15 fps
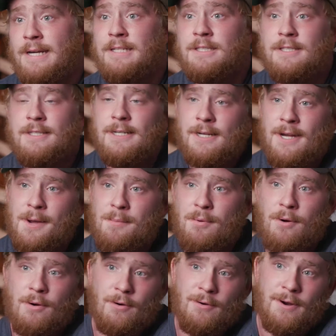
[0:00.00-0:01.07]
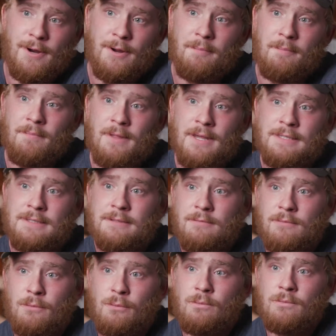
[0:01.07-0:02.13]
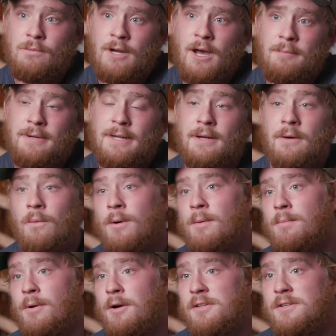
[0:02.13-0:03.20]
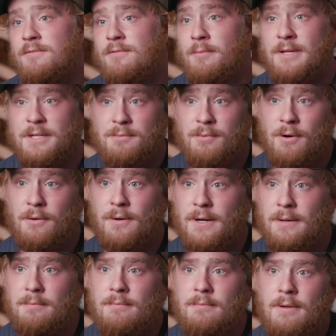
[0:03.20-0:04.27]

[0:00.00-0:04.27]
each T&I program, they nominated one person from each program.